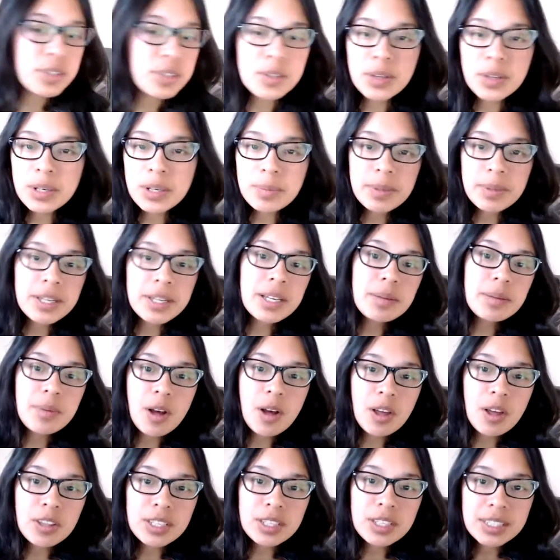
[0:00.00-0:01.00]
so to pick up
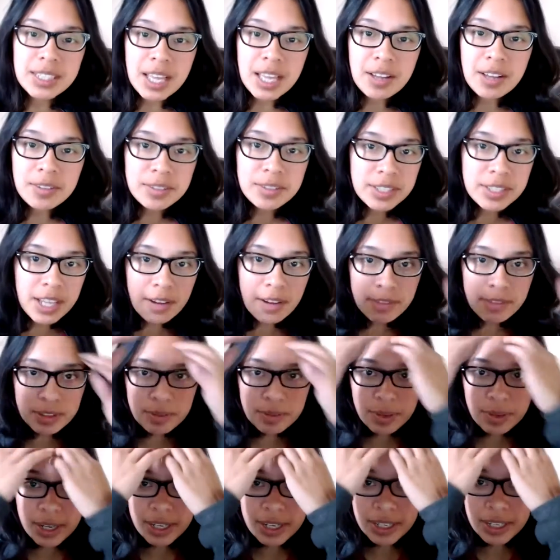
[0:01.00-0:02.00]
all the sounds
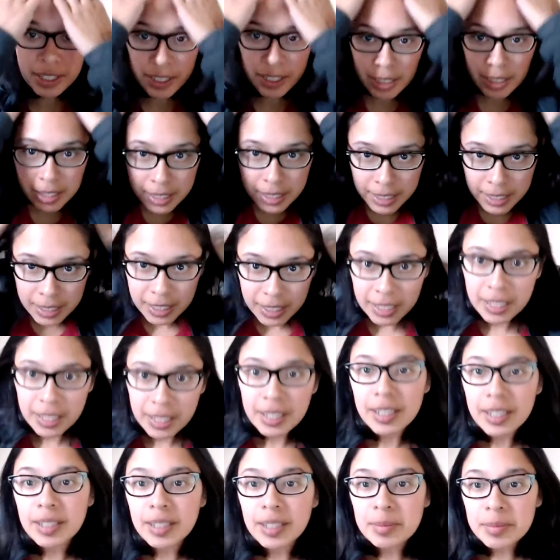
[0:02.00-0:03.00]
everywhere.
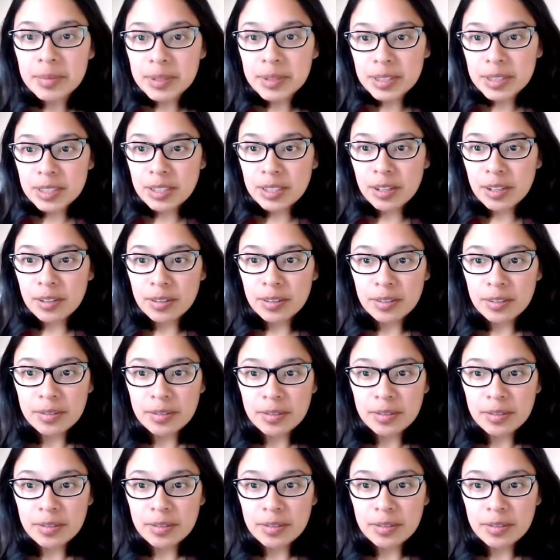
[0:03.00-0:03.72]
Um, so